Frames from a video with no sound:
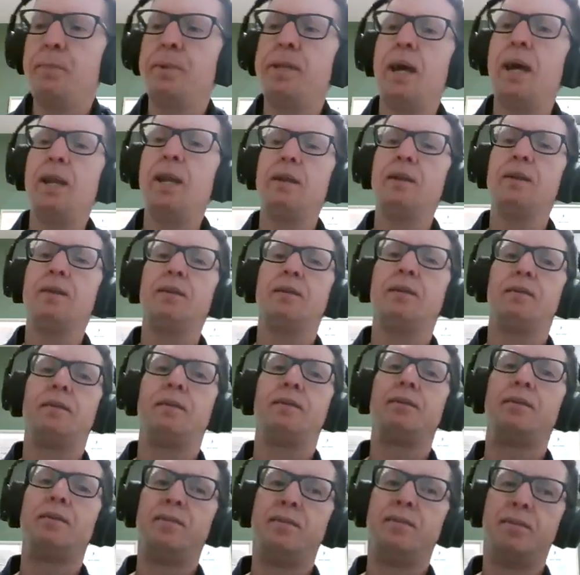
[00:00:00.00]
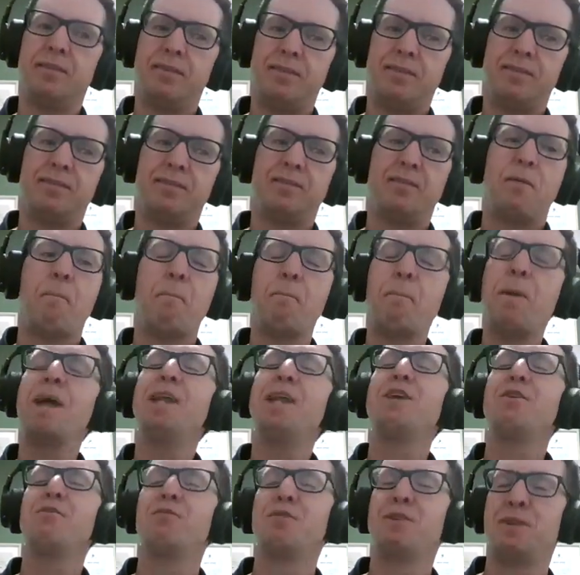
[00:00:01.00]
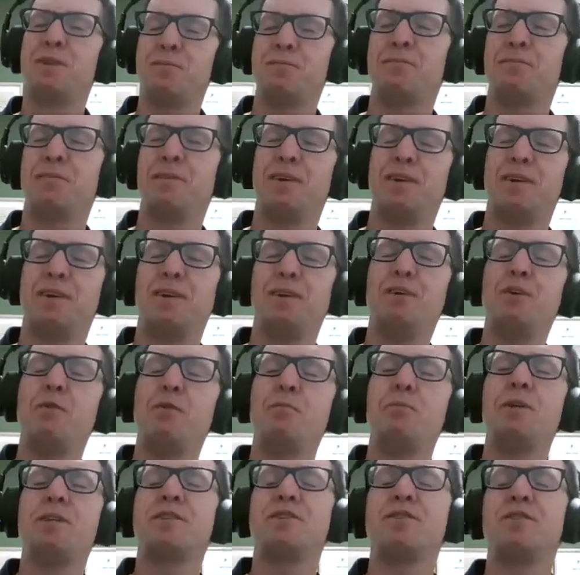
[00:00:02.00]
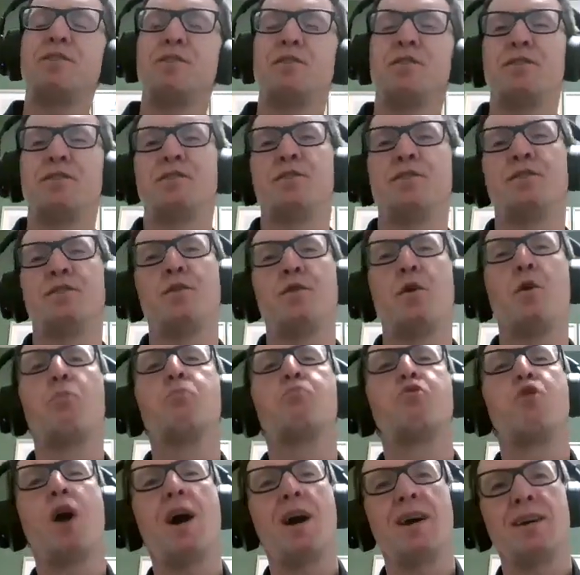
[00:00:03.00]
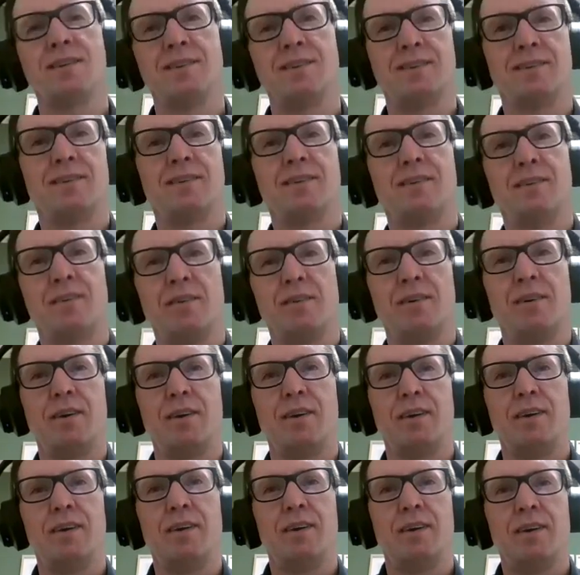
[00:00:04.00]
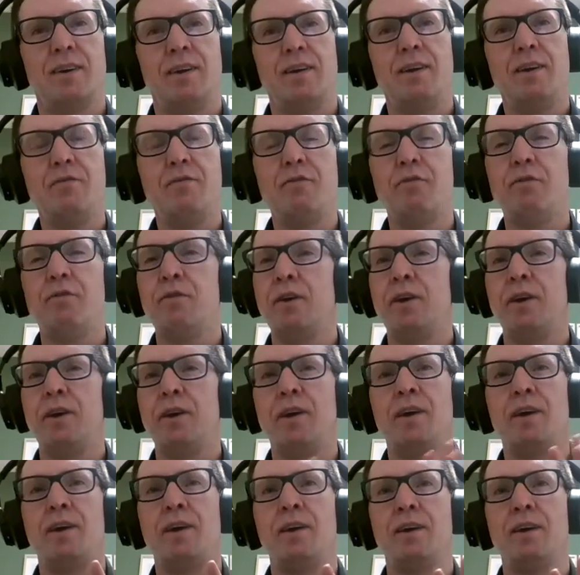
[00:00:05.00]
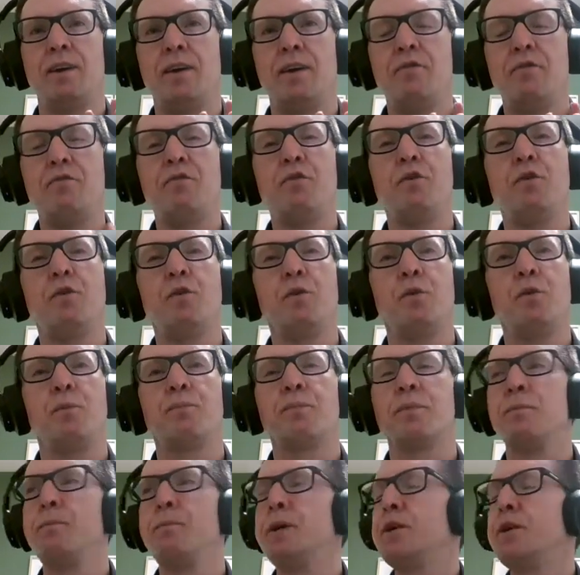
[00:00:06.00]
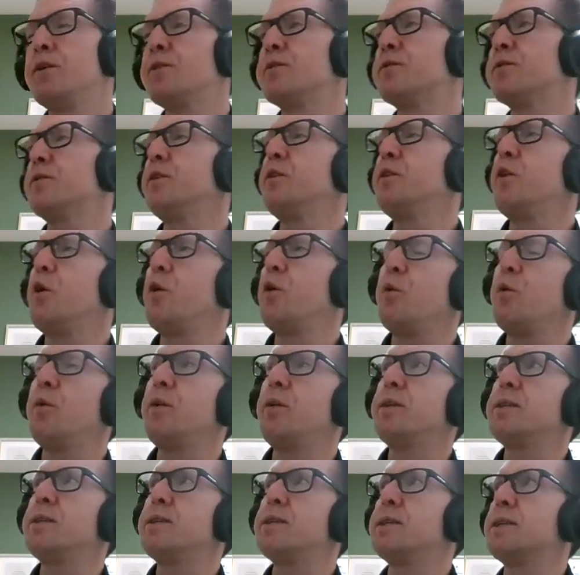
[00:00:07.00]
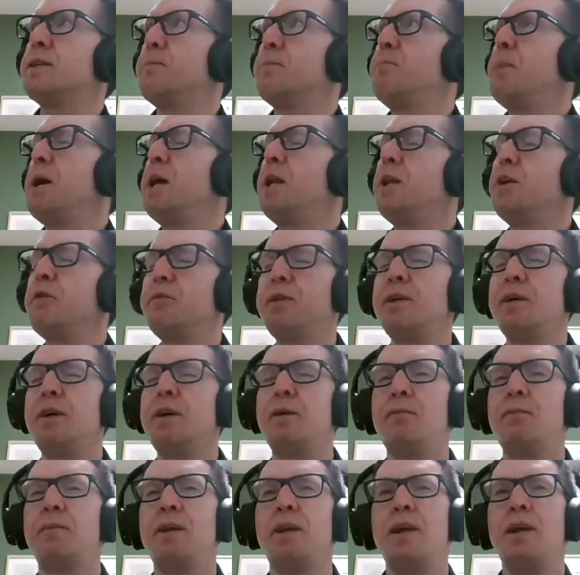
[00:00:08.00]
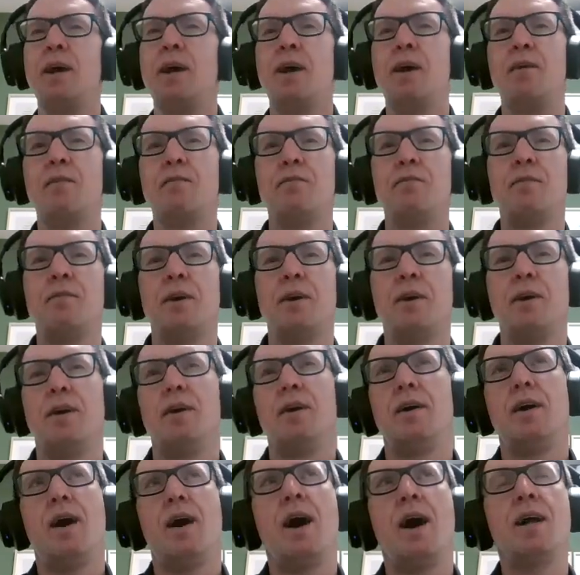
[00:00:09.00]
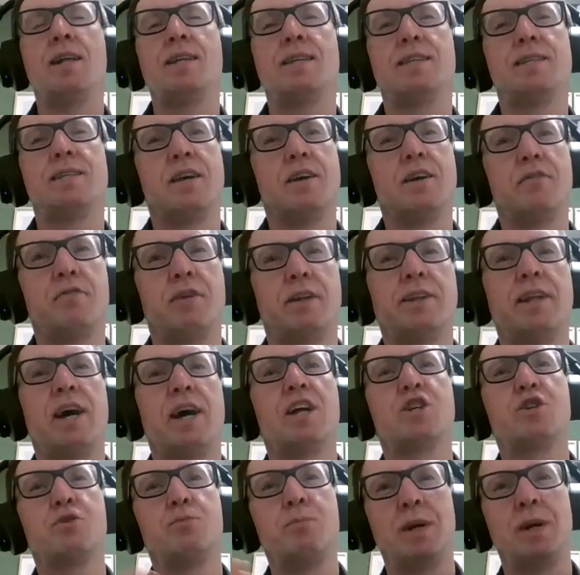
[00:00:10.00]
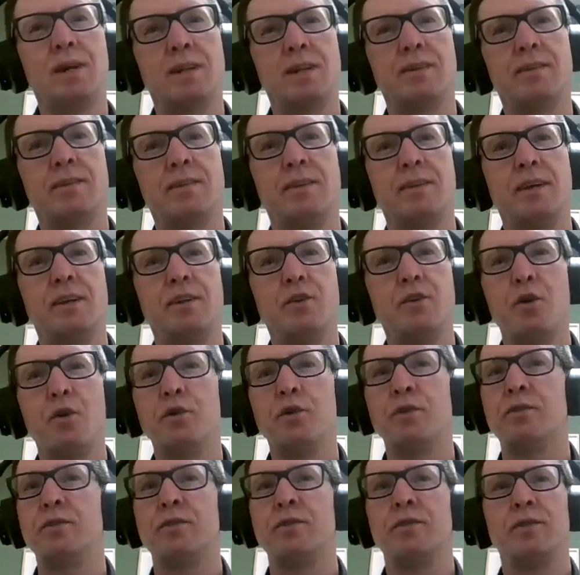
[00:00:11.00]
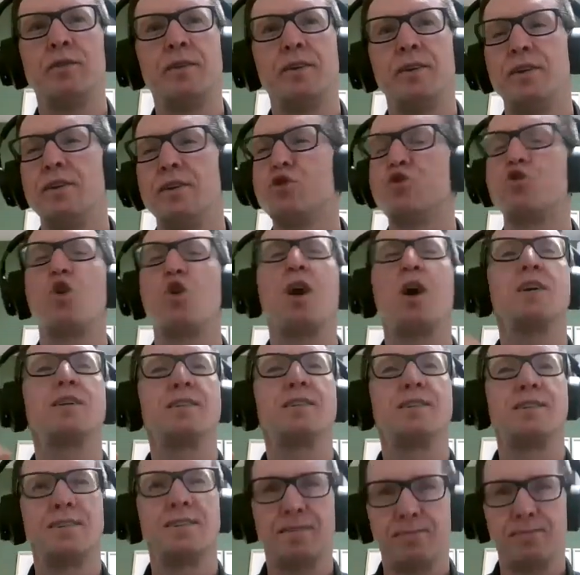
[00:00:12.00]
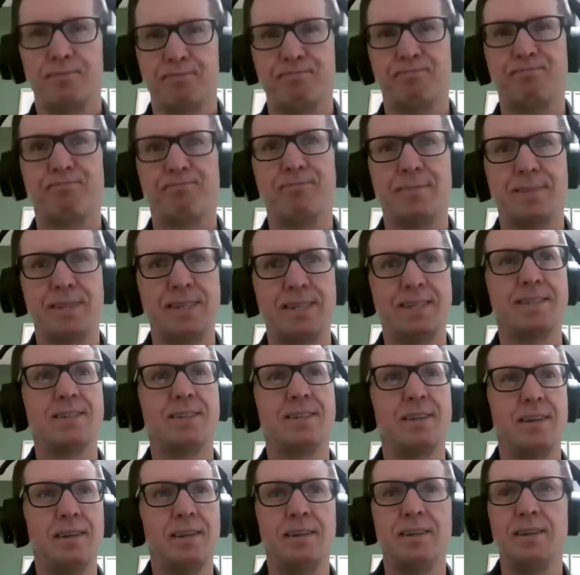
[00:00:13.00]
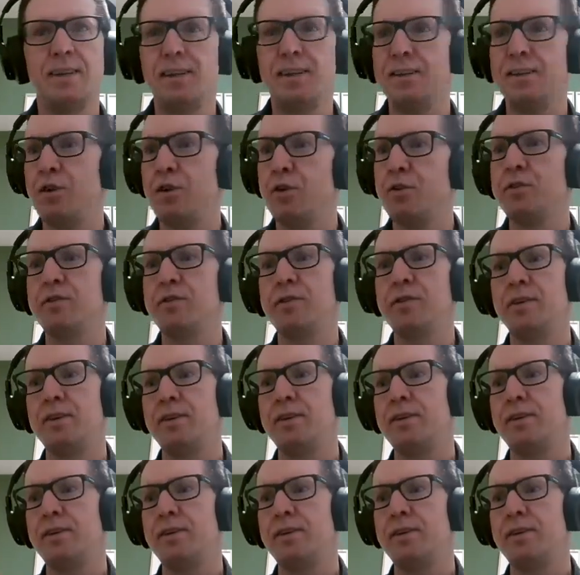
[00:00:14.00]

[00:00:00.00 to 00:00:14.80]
telling many of them, you'll be surprised if you, because many of them, they have unsafe attachment. They don't trust easily. They don't.